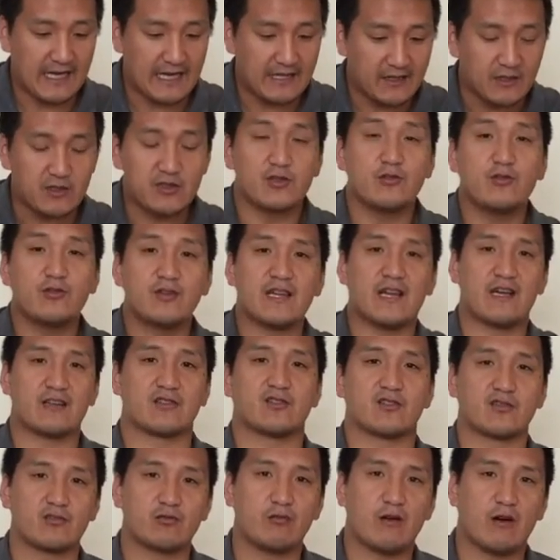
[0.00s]
and the
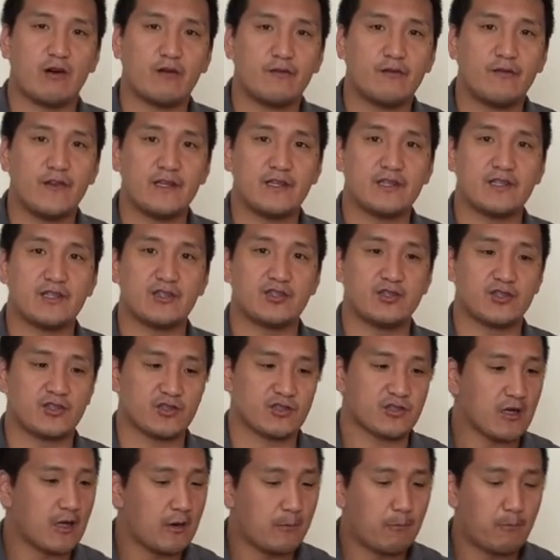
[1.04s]
2012
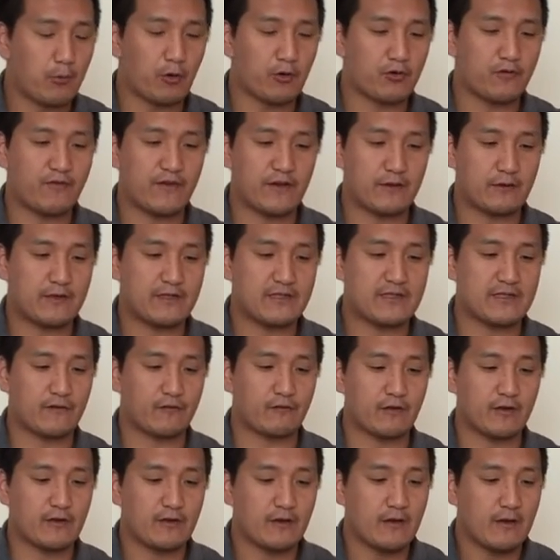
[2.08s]
vintages. Both very
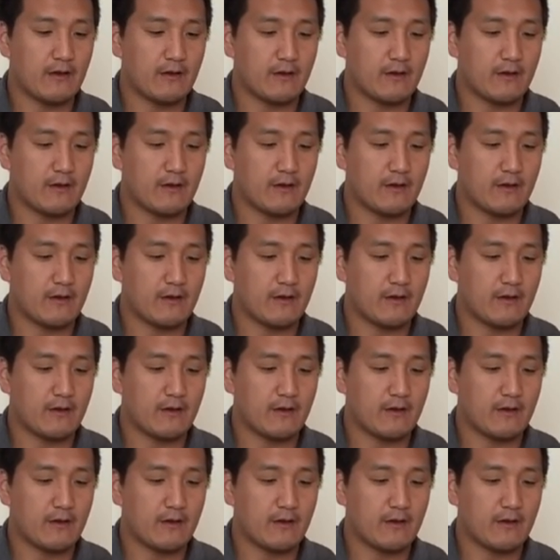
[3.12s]
different.